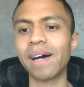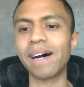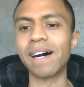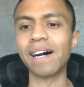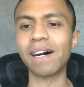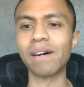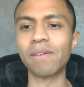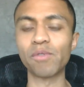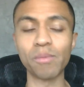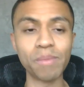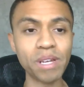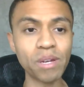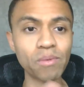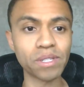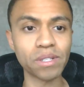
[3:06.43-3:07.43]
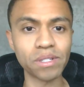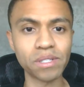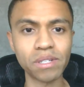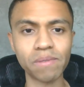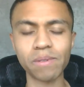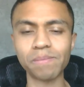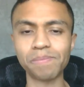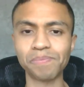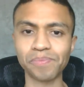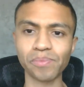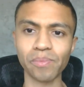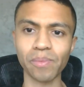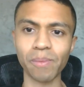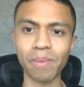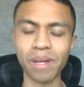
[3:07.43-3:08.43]
Uh, for me, it was a little different
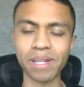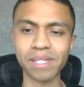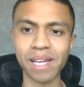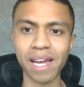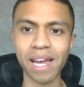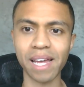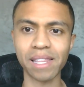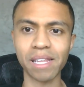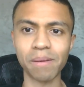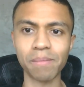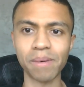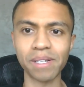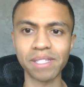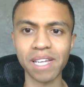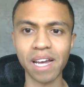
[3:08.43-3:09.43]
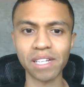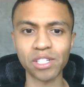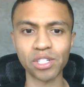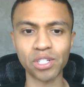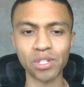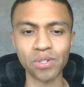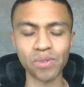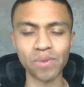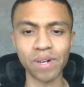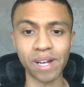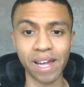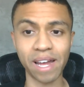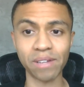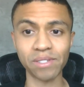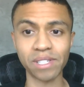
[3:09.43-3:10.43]
because I had them attached to
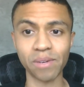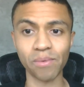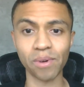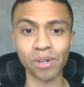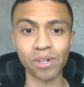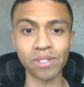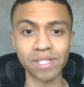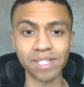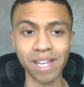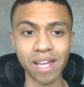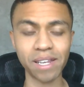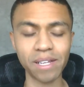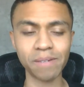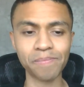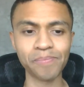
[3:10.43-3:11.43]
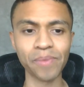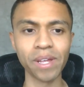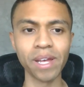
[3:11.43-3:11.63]
accounts that were in good standing.